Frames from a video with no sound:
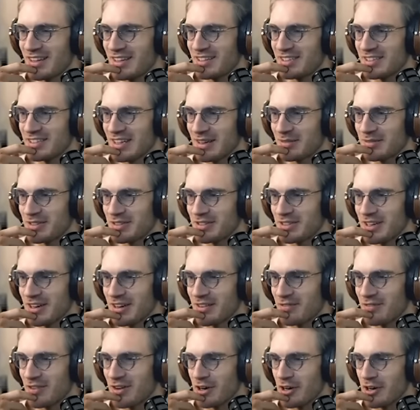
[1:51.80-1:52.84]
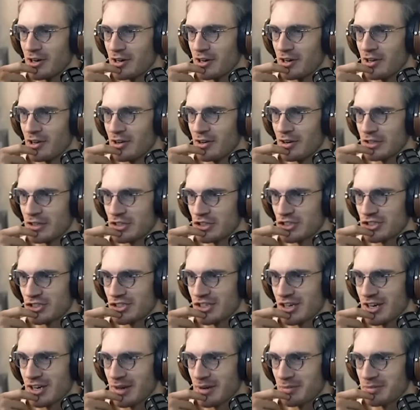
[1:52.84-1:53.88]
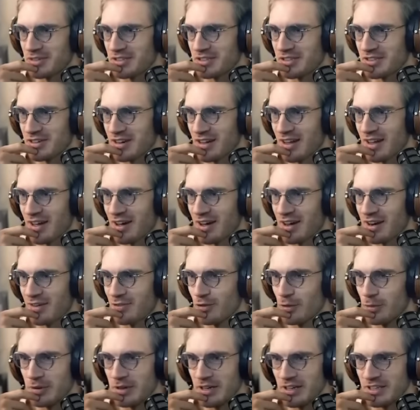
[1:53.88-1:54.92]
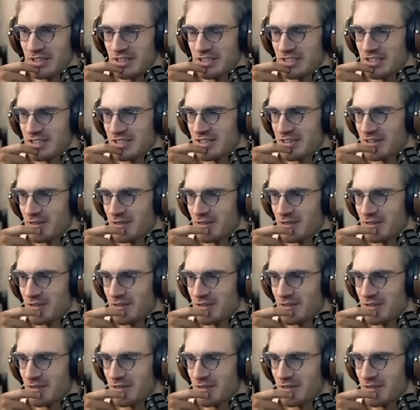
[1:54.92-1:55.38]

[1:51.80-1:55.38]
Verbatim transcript: these steps are taking very large steps. Kind of amazed.